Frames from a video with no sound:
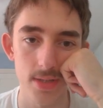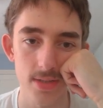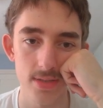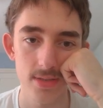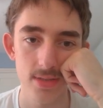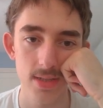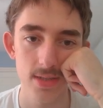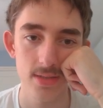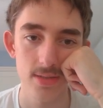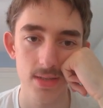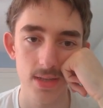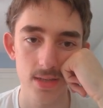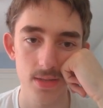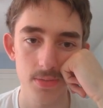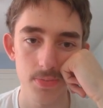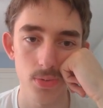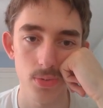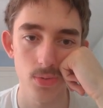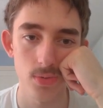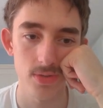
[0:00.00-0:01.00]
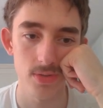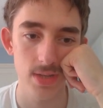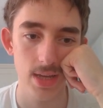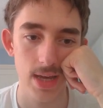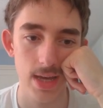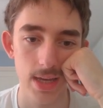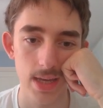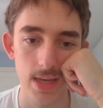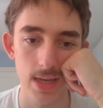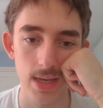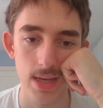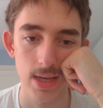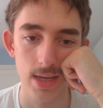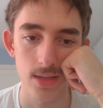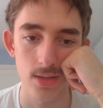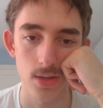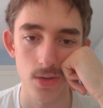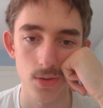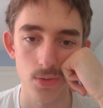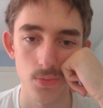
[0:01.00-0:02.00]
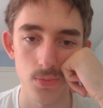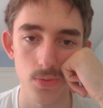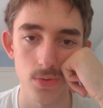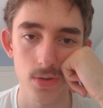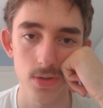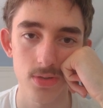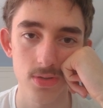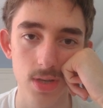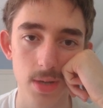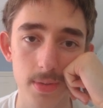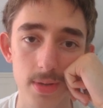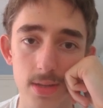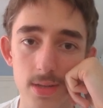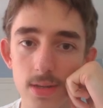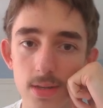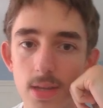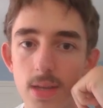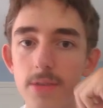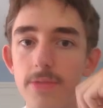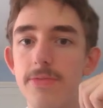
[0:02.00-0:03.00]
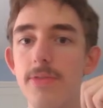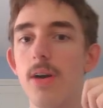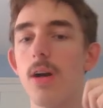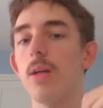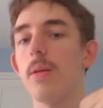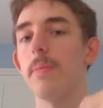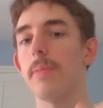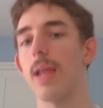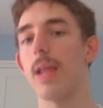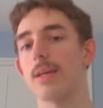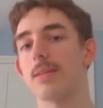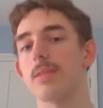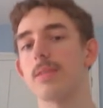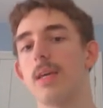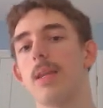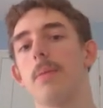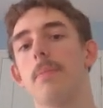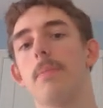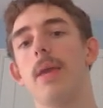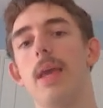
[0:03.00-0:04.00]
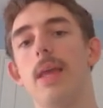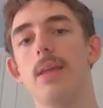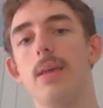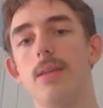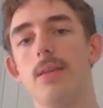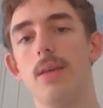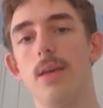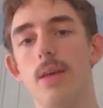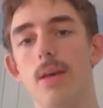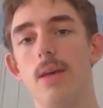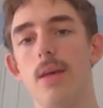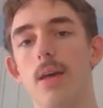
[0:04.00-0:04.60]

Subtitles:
This c6 pawn's hanging, and then a rook's coming to the d file, and black's getting mated.